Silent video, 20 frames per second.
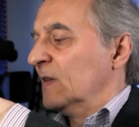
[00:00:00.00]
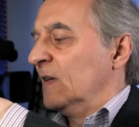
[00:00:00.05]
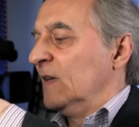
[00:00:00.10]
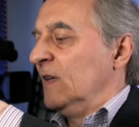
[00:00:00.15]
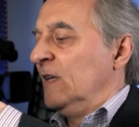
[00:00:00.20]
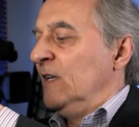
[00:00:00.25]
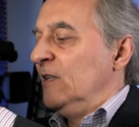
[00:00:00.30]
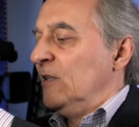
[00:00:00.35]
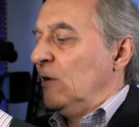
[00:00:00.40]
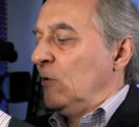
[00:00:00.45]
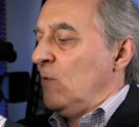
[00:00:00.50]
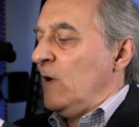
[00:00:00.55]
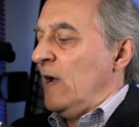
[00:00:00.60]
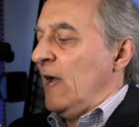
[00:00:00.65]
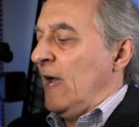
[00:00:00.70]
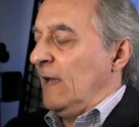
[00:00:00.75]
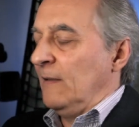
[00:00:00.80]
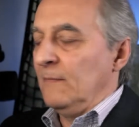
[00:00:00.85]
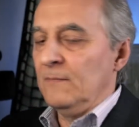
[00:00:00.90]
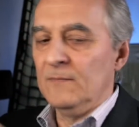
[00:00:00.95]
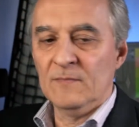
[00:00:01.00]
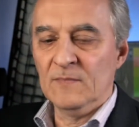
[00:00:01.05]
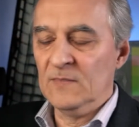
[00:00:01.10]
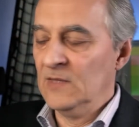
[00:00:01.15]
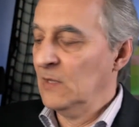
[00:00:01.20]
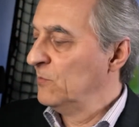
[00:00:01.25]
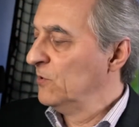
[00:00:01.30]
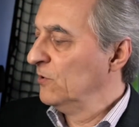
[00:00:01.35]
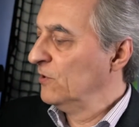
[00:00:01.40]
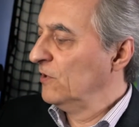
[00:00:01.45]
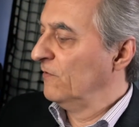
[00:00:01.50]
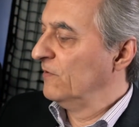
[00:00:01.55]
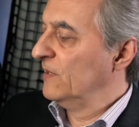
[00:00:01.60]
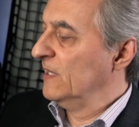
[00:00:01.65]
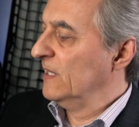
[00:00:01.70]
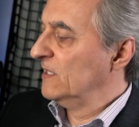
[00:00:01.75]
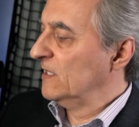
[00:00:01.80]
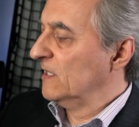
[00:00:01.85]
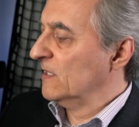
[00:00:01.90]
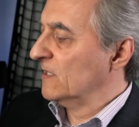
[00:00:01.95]
Either way, the beauty of
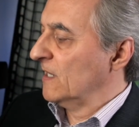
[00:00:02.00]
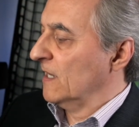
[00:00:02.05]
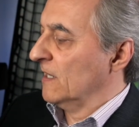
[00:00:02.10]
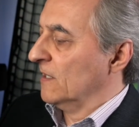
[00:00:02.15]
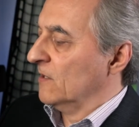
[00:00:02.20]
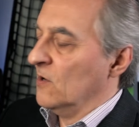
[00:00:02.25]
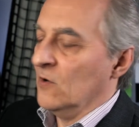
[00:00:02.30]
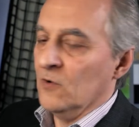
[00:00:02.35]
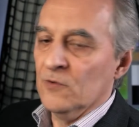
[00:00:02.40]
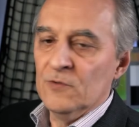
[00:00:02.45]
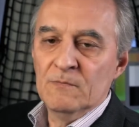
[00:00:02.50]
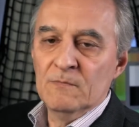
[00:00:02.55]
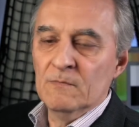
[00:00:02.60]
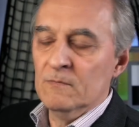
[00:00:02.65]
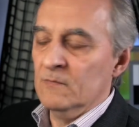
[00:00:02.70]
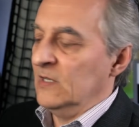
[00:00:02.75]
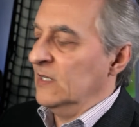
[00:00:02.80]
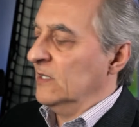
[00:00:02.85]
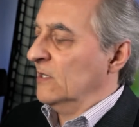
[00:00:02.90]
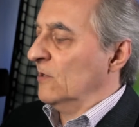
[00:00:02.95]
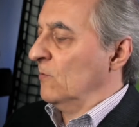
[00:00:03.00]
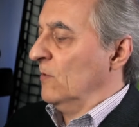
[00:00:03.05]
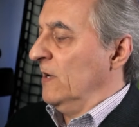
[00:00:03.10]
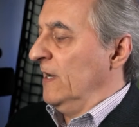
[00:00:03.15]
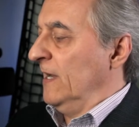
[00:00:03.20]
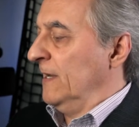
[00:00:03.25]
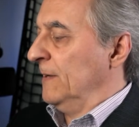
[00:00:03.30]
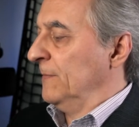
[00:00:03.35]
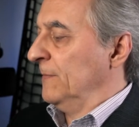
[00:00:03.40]
this is can go either way.